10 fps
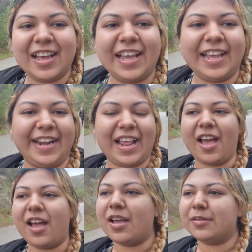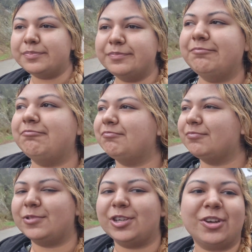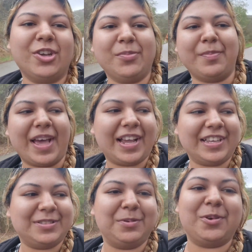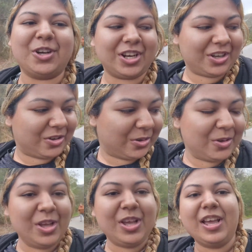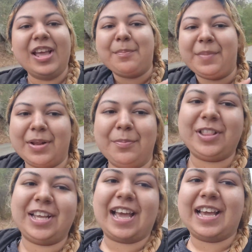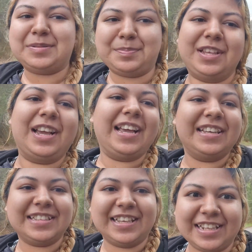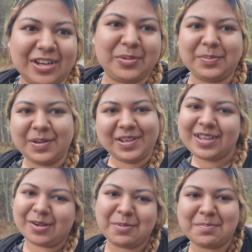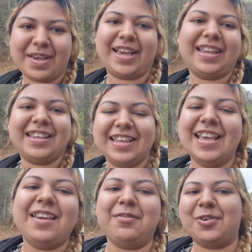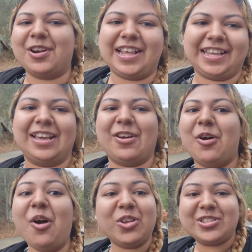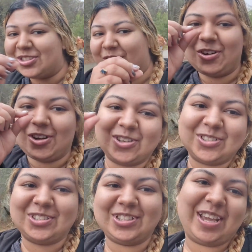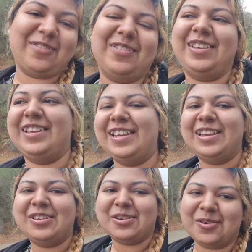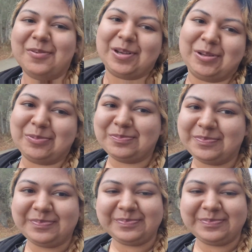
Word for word: And um, we're going back because we were gonna go meet up with the guys, but the guys ended up coming back, and we were like so close to them. Oh well.